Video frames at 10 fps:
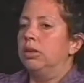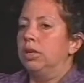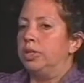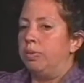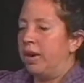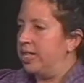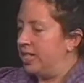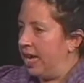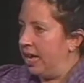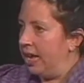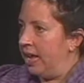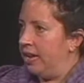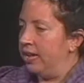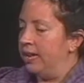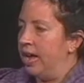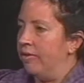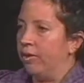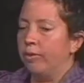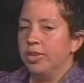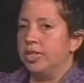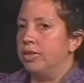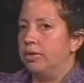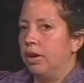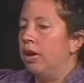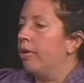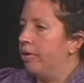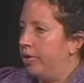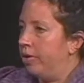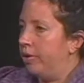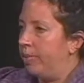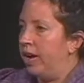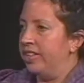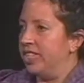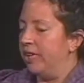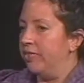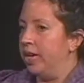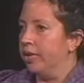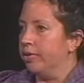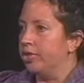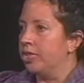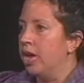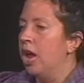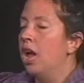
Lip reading: express that, and it never was heard upon deaf ears.